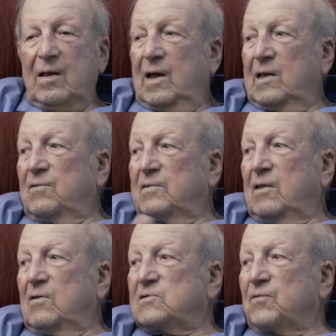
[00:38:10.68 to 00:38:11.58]
And
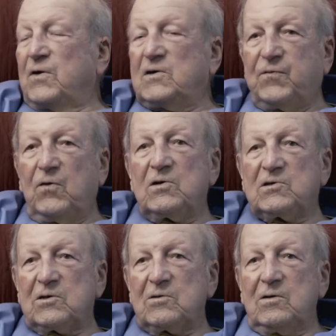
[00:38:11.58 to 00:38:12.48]
then there's a French Foothold.
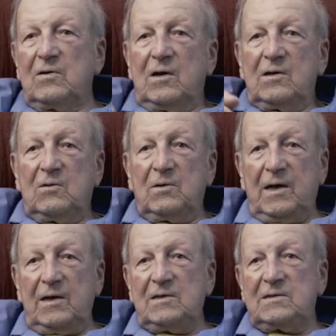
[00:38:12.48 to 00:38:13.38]
You know what
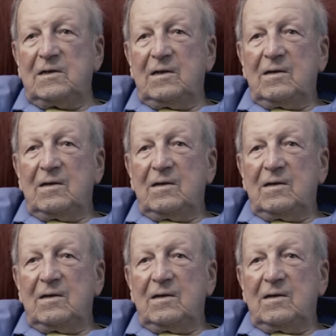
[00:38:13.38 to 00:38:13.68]
that is?